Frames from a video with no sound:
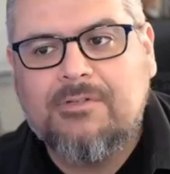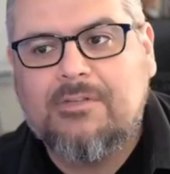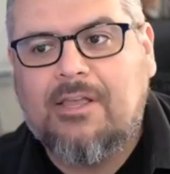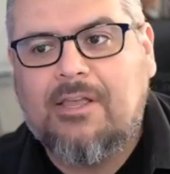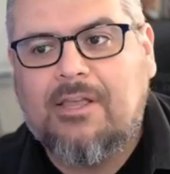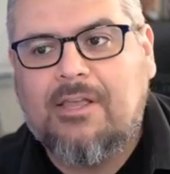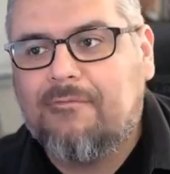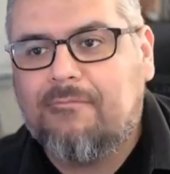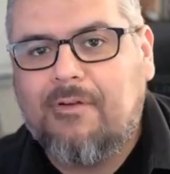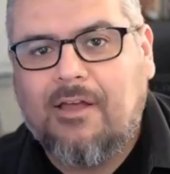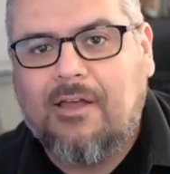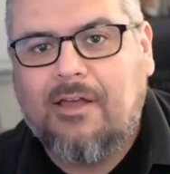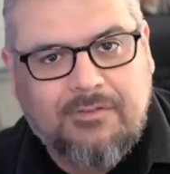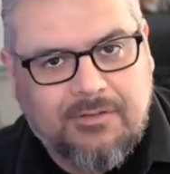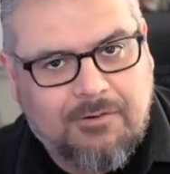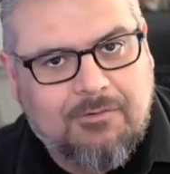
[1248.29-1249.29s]
I'm
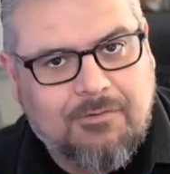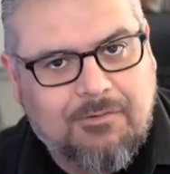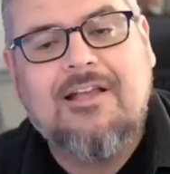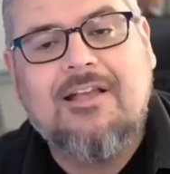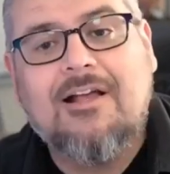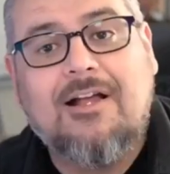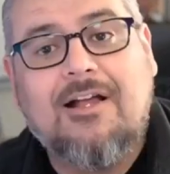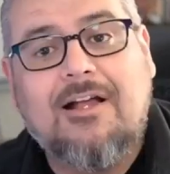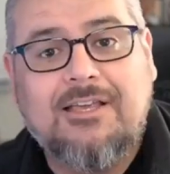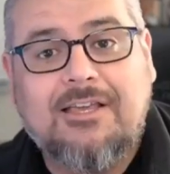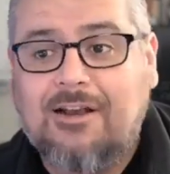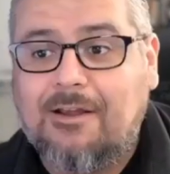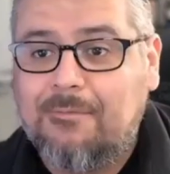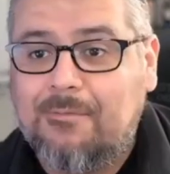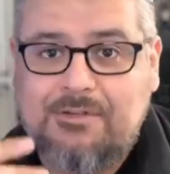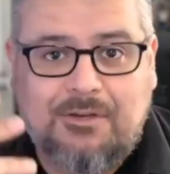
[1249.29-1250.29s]
creating content. I'm
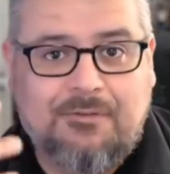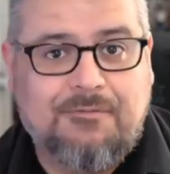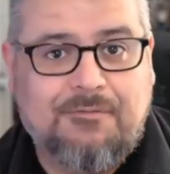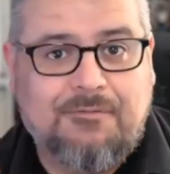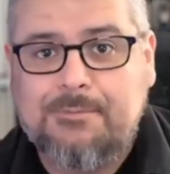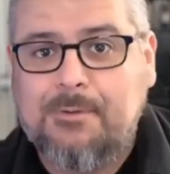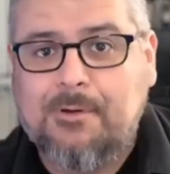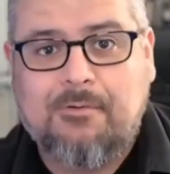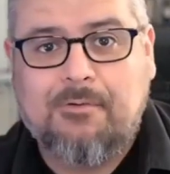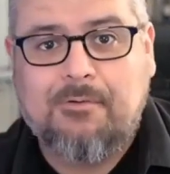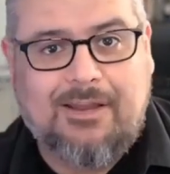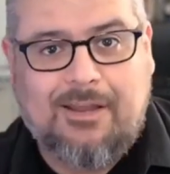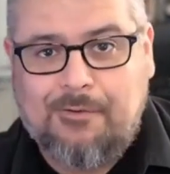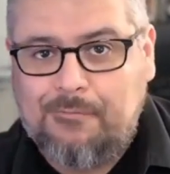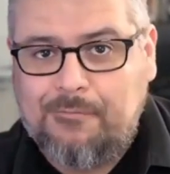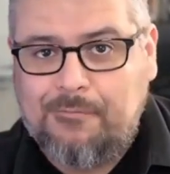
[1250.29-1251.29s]
using Facebook right now
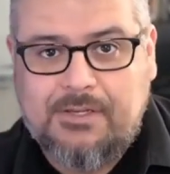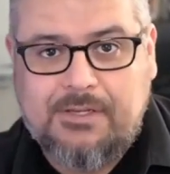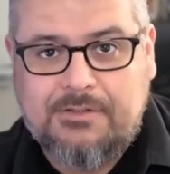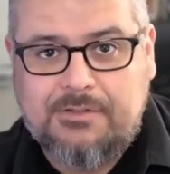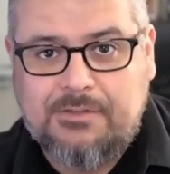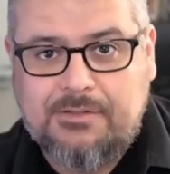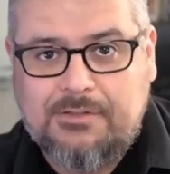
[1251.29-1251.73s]
for this.